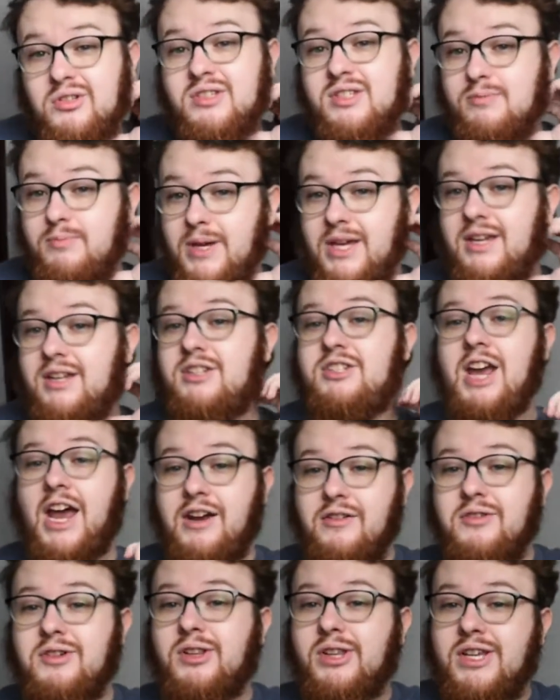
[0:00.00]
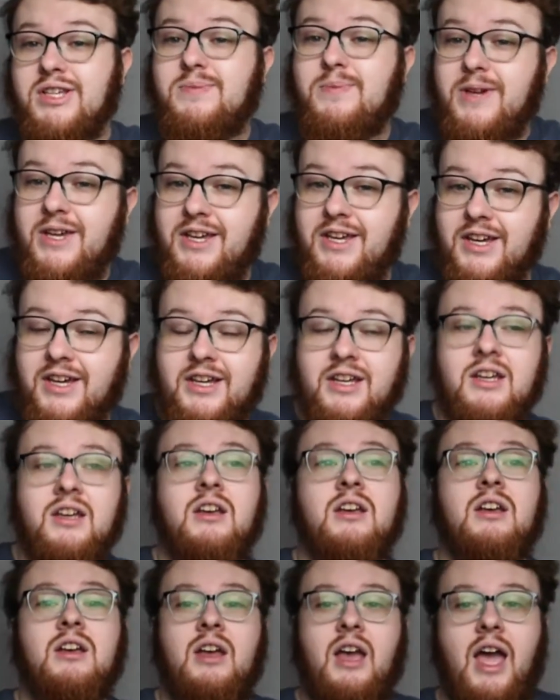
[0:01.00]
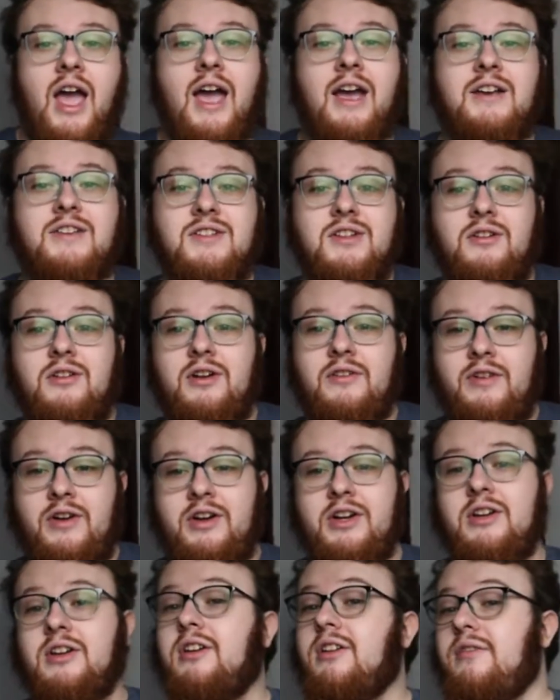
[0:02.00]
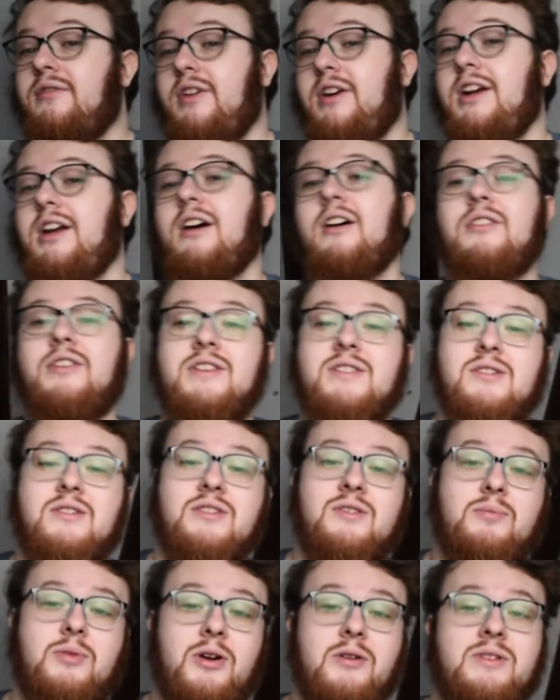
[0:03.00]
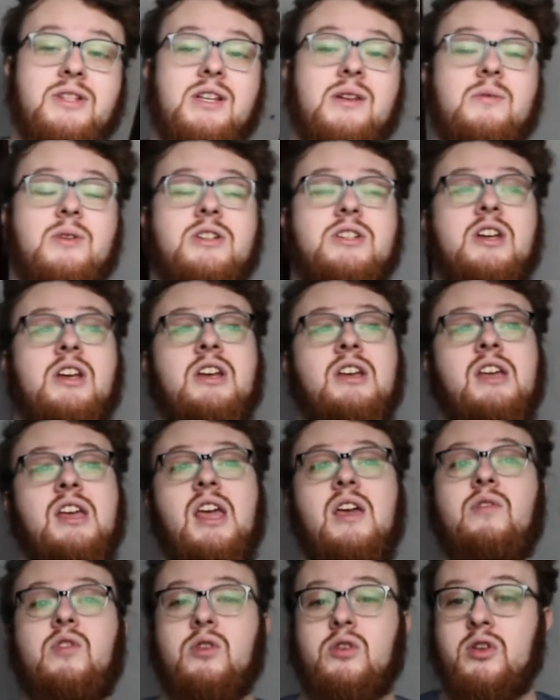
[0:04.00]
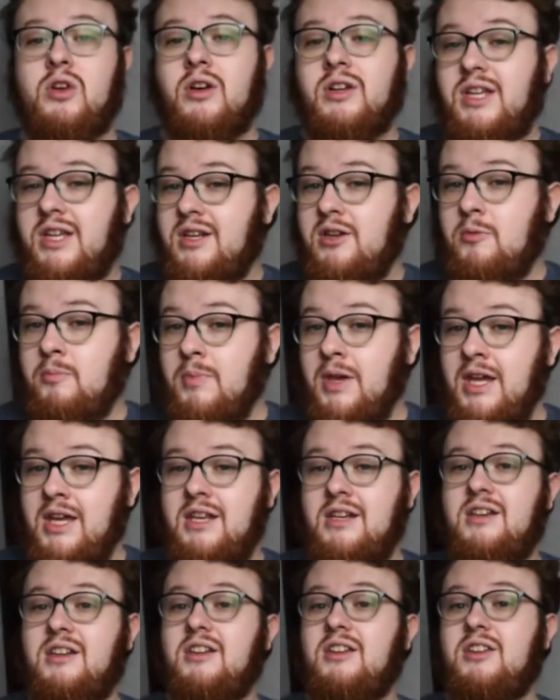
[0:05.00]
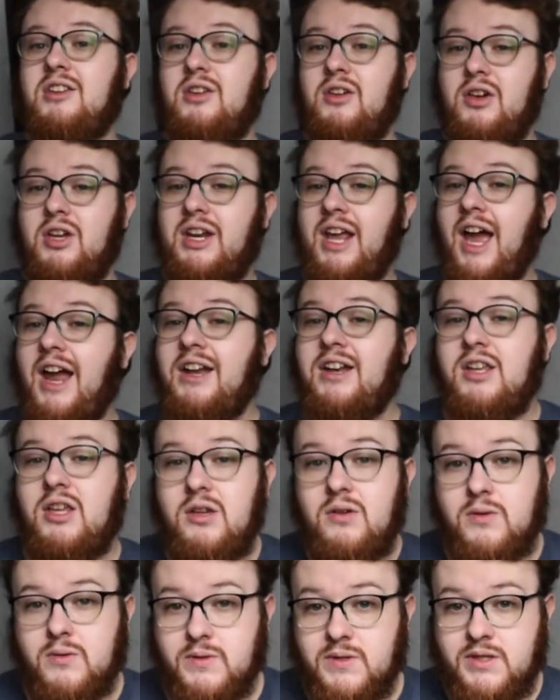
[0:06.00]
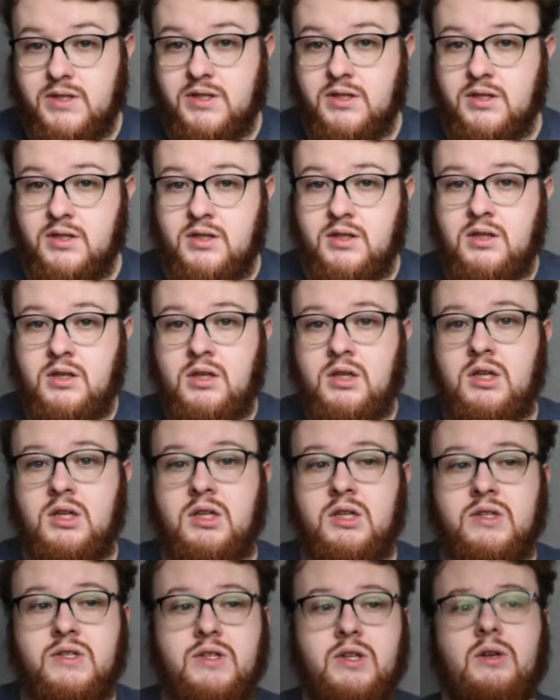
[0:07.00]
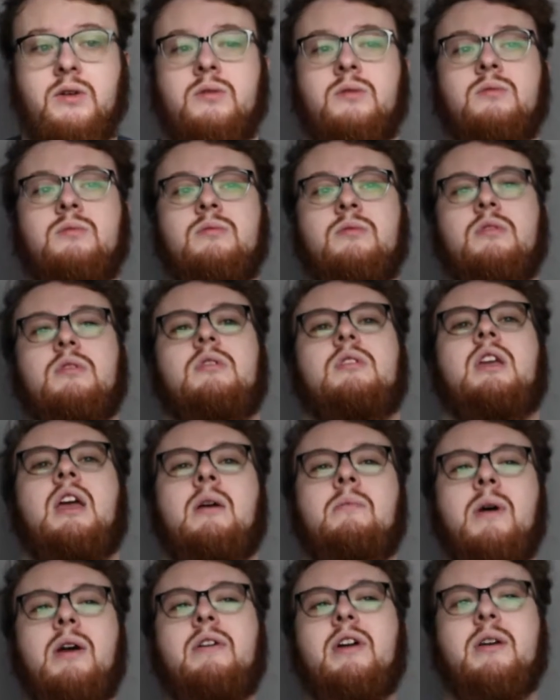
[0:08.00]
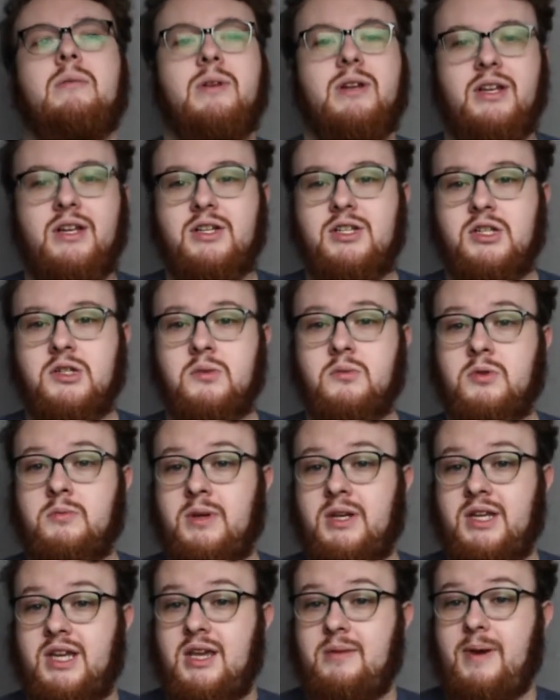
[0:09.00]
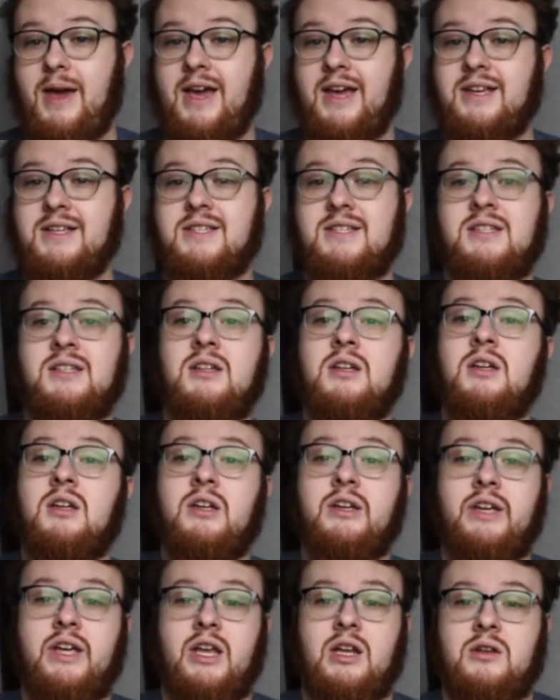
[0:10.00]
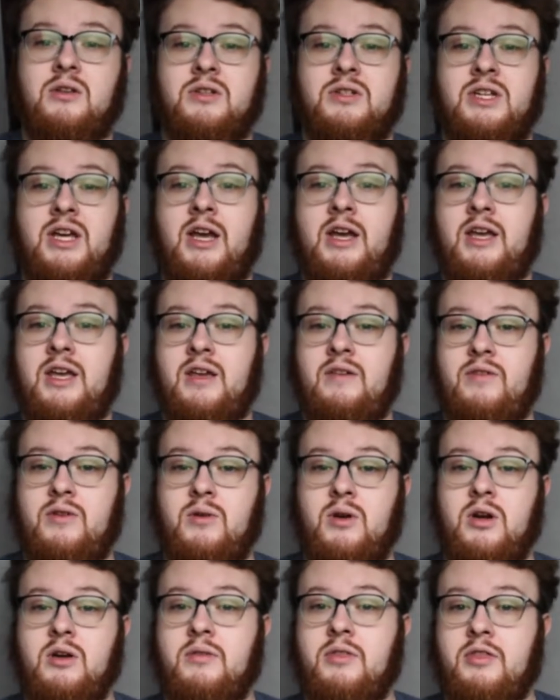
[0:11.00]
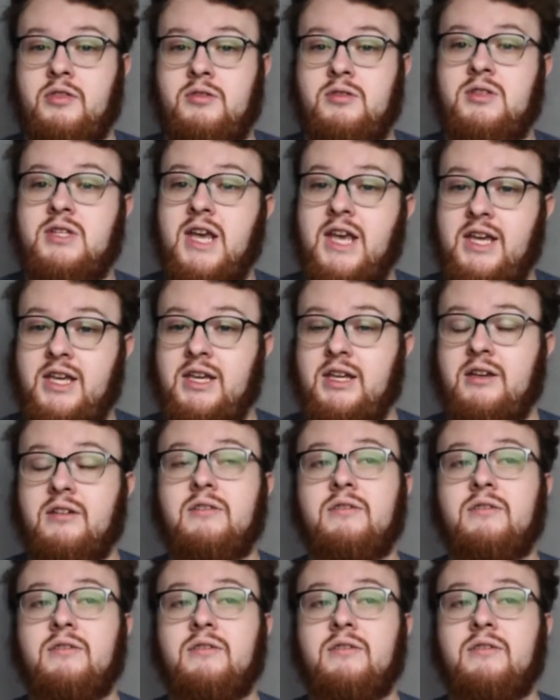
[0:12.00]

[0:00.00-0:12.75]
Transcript: speaking, eggs are a very good and very healthy source of protein, which, if you're not eating meat, you could kind of use. So, yeah, my recommendation would be to keep eggs in your diet if you are taking